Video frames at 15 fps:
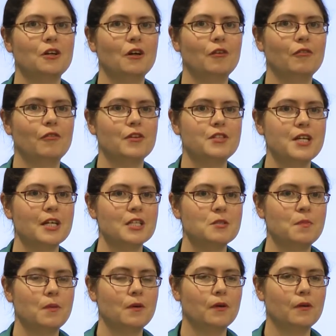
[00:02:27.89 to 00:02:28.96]
of the
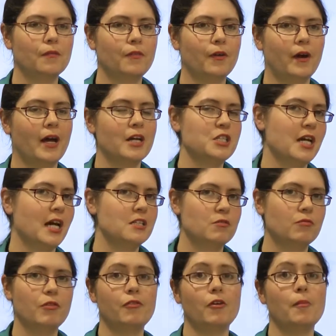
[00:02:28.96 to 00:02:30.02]
textbook that I actually had to
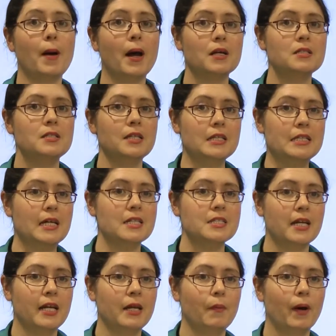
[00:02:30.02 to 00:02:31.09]
refer back to the index
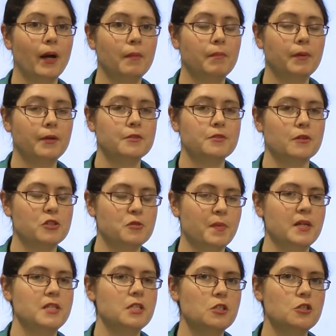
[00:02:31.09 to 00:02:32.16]
anyway because I was
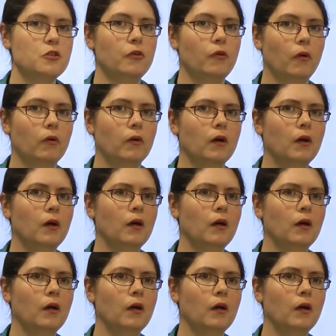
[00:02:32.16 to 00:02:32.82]
spending too long